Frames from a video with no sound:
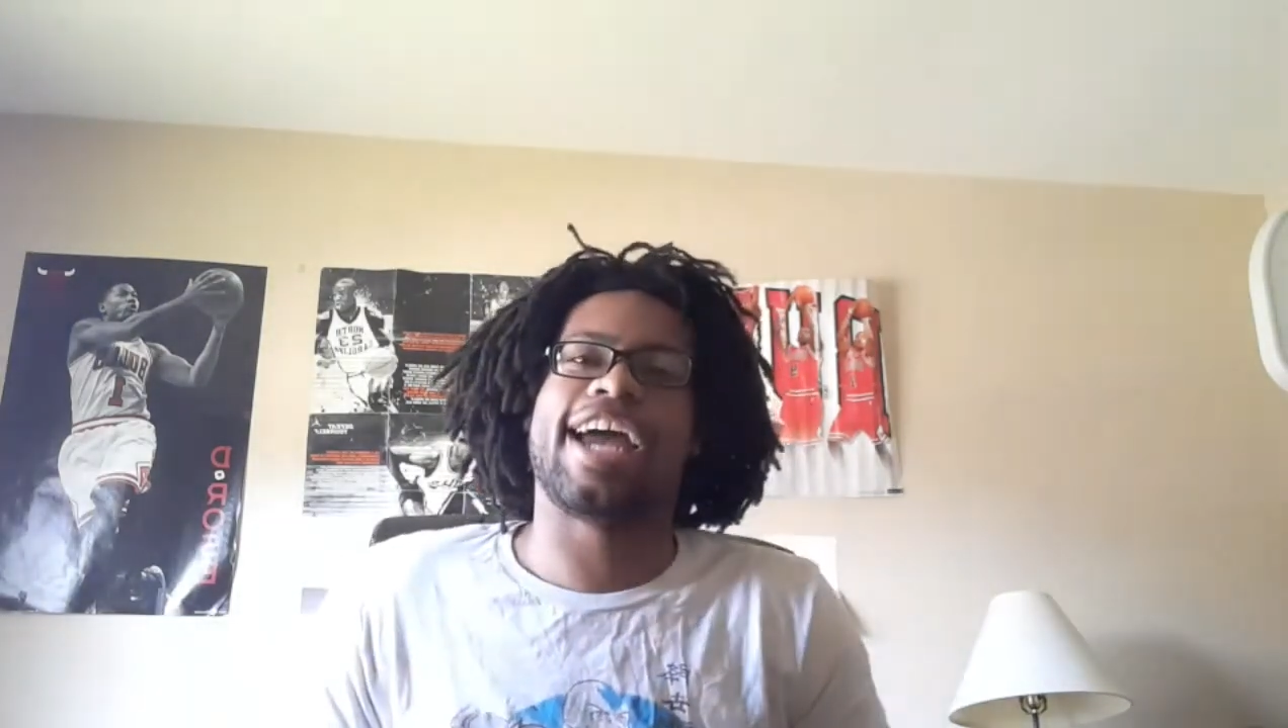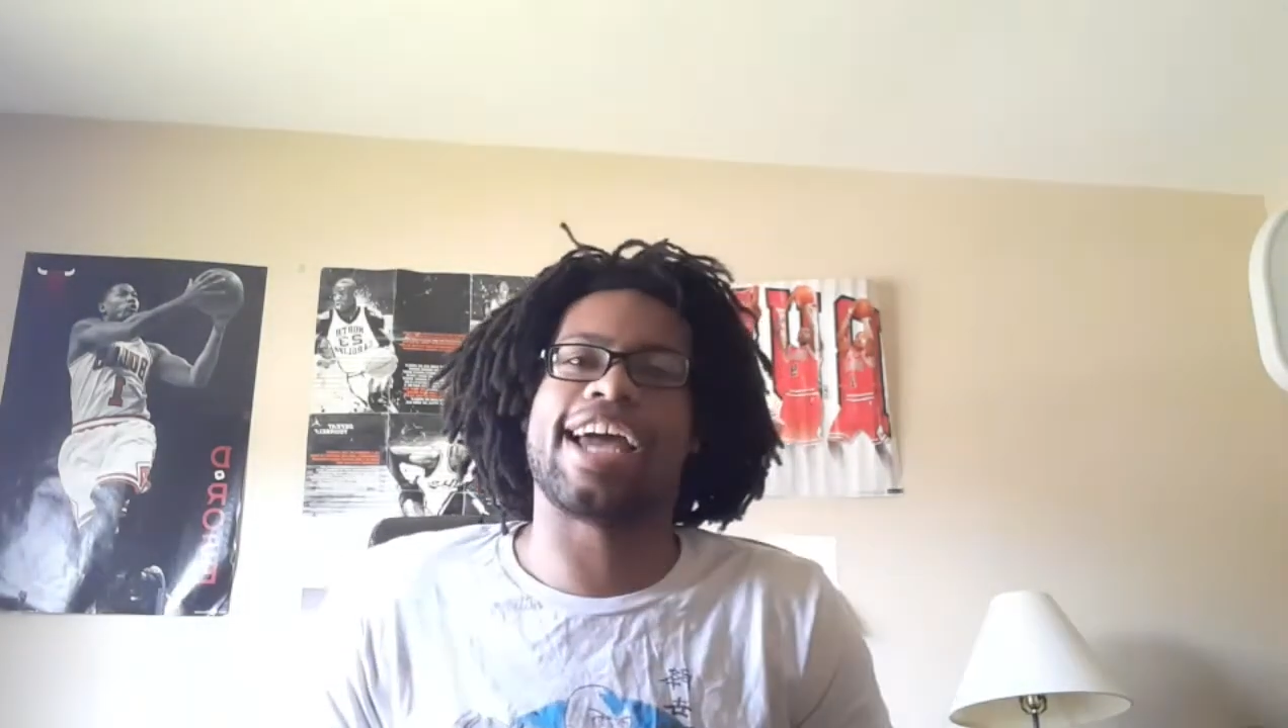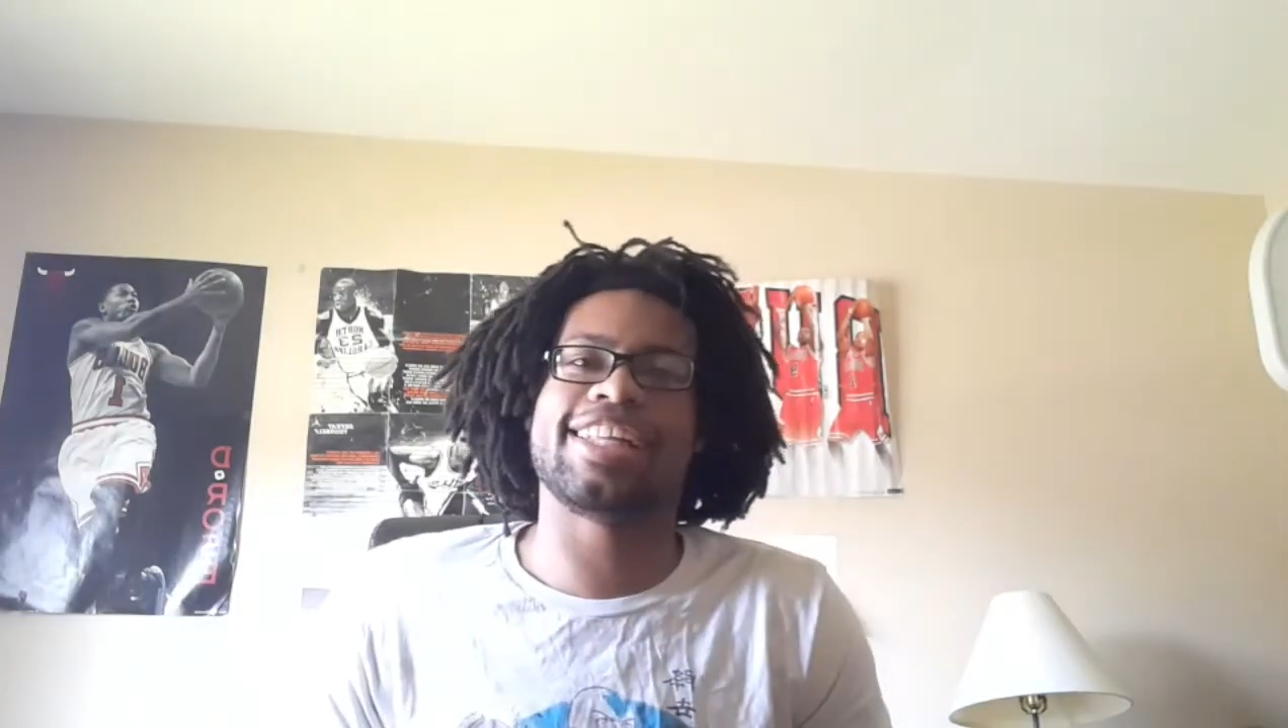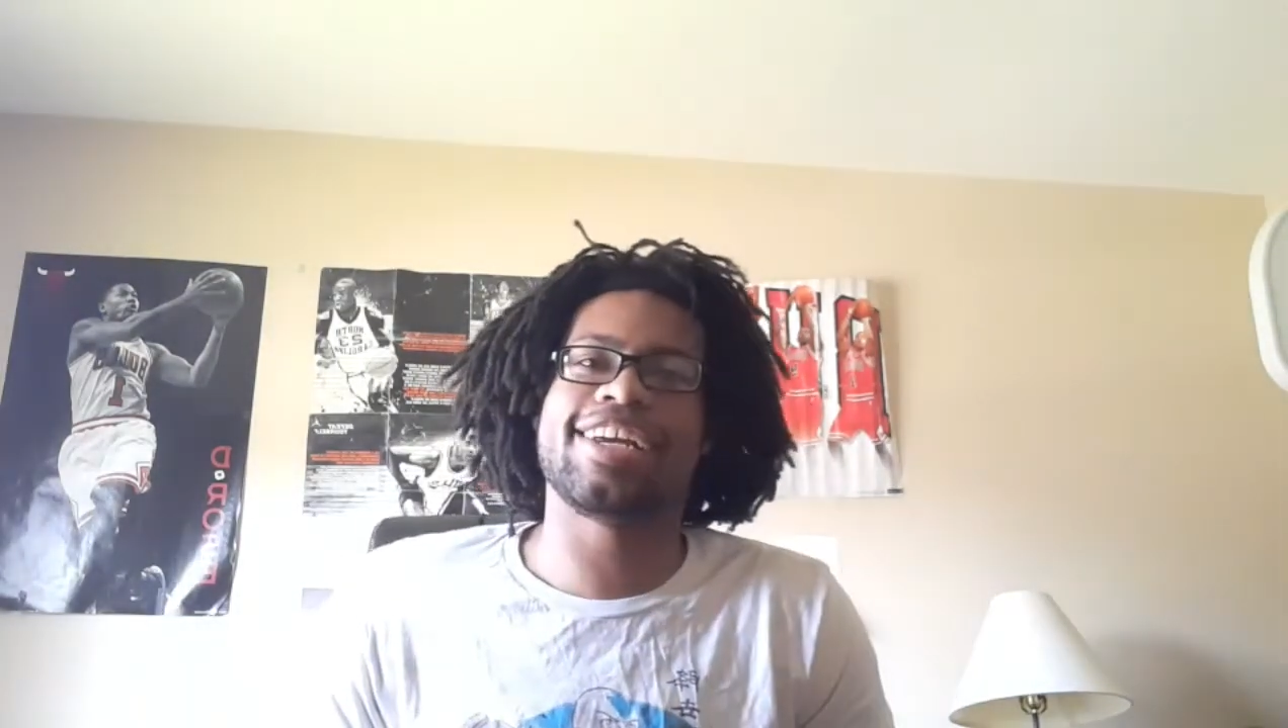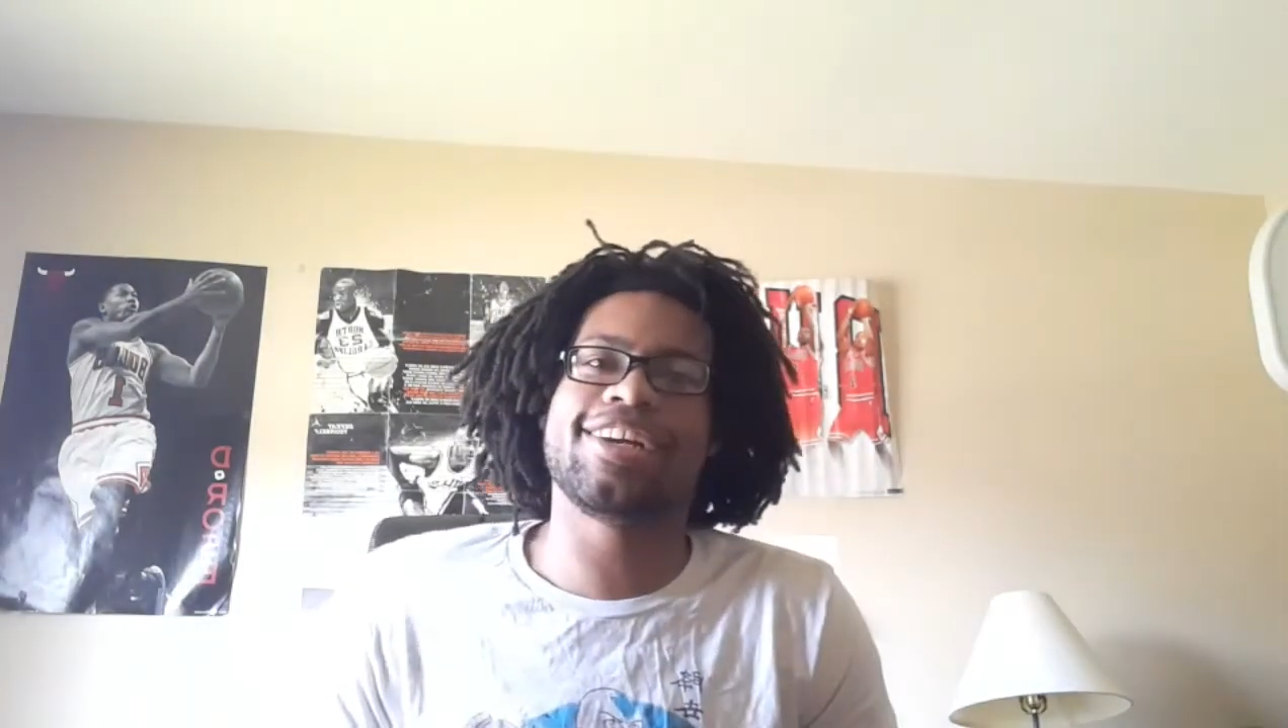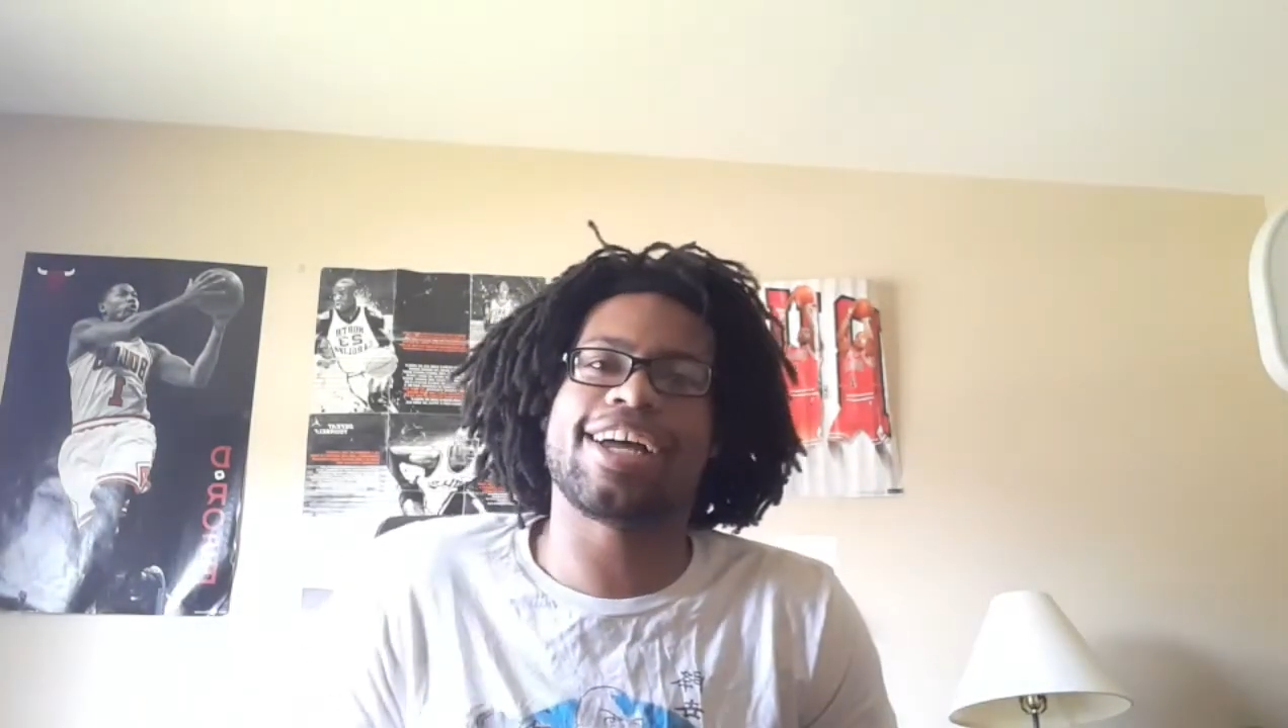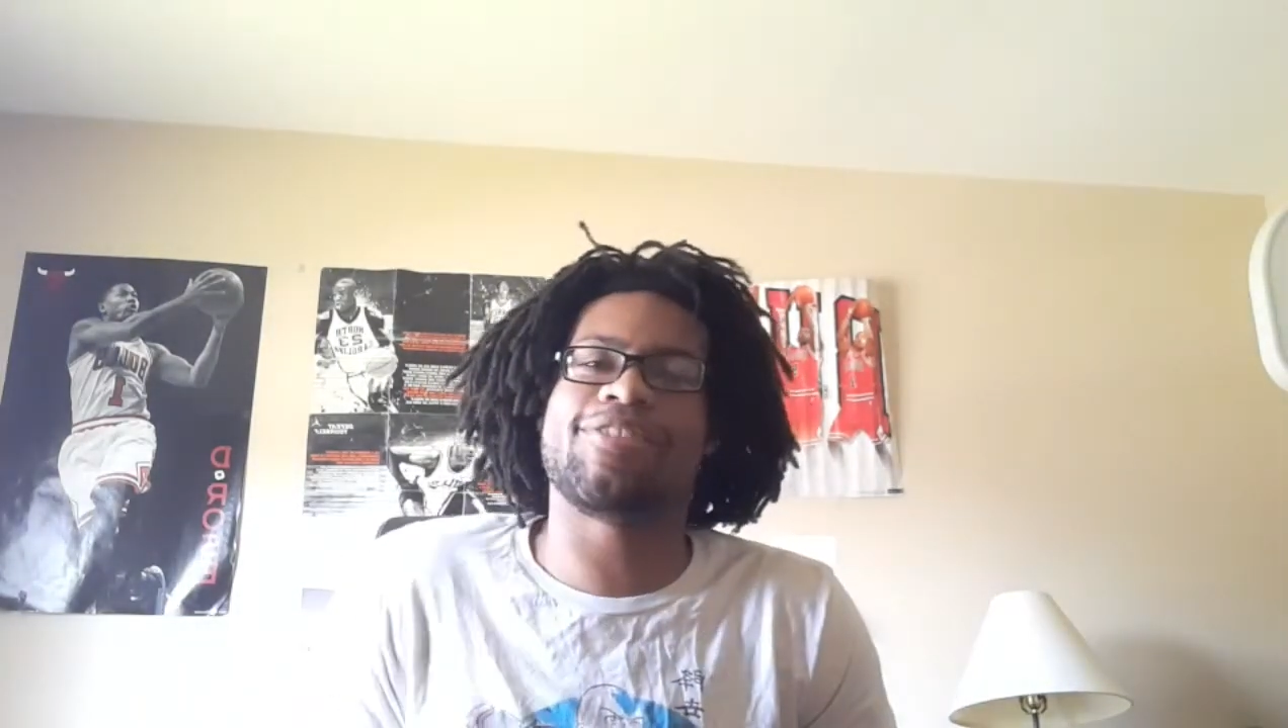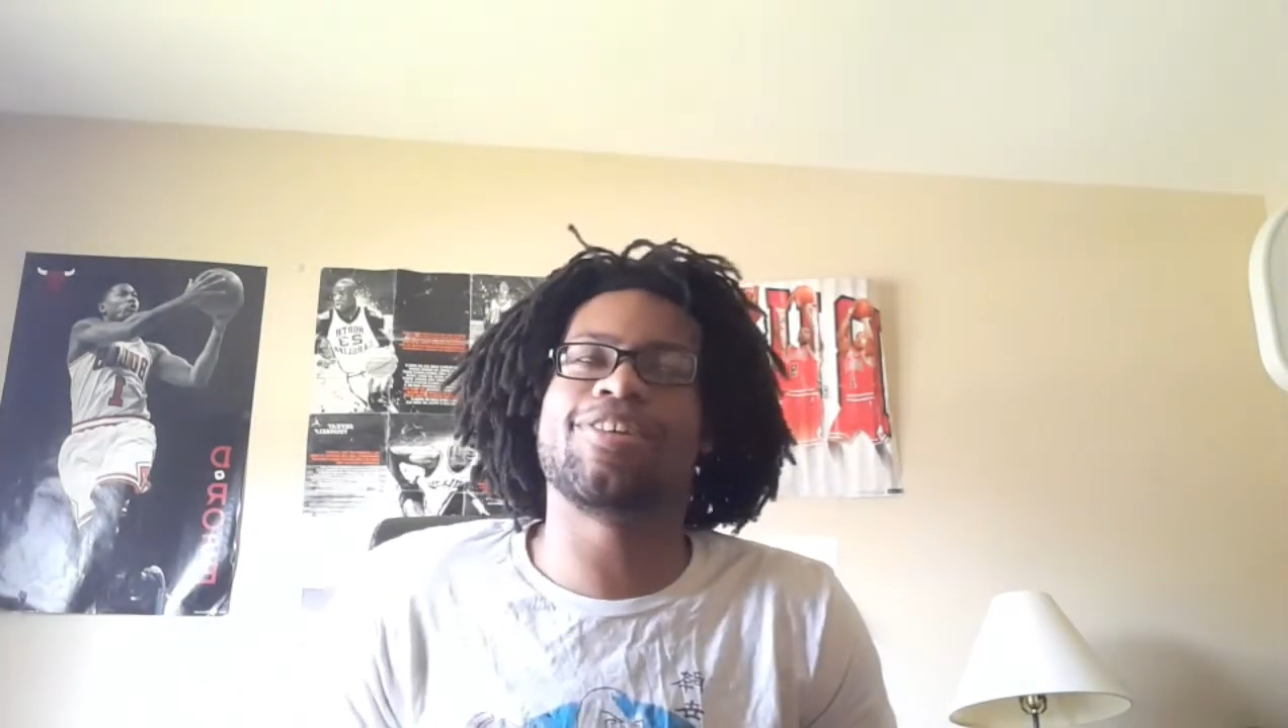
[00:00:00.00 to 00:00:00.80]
and then you're like,